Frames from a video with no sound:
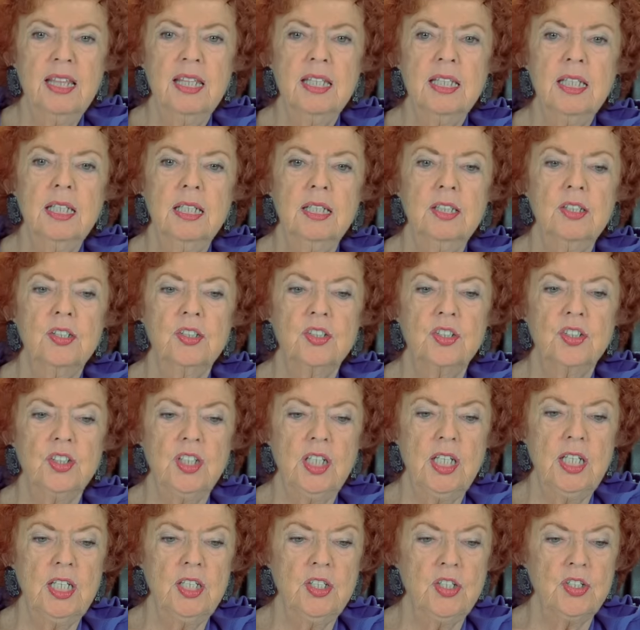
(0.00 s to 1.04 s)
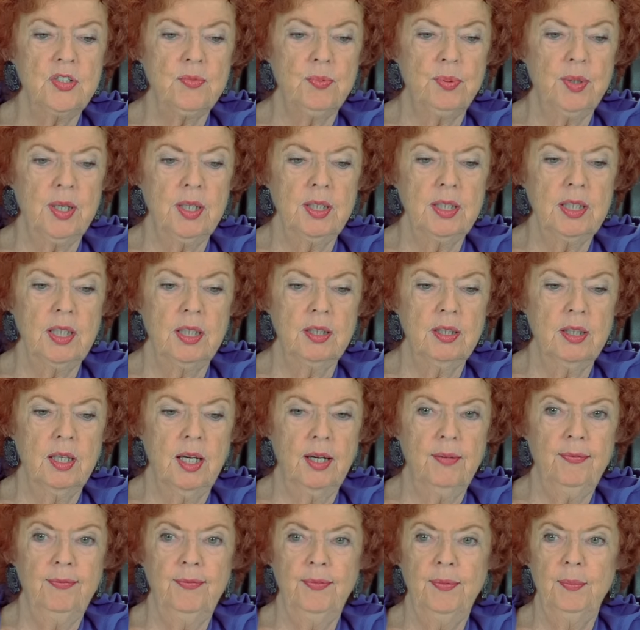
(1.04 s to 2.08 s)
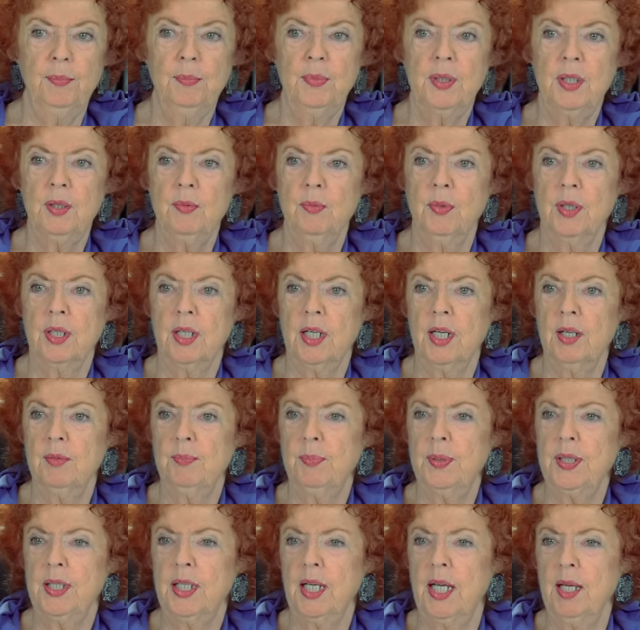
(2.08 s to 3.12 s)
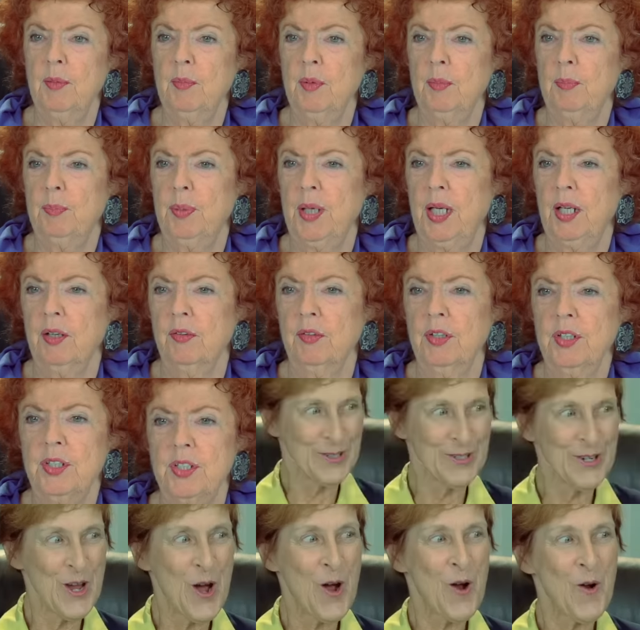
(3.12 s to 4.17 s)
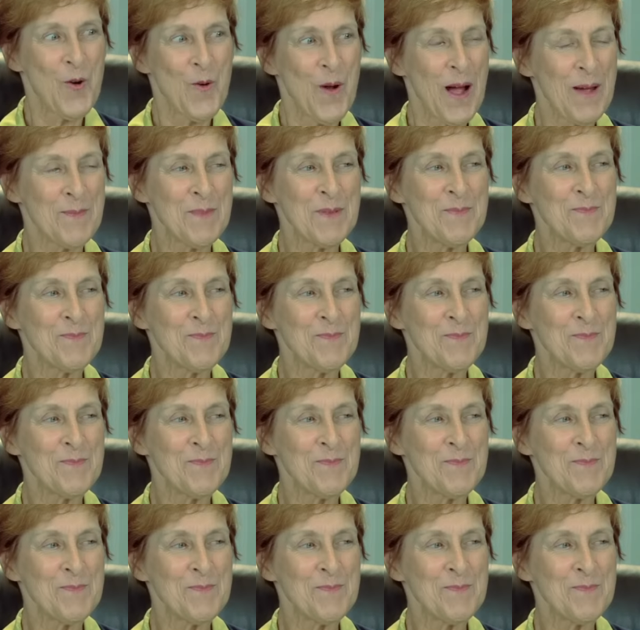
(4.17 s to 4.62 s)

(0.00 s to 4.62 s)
think it changed probably a lot for me when I became a parent. No, I'm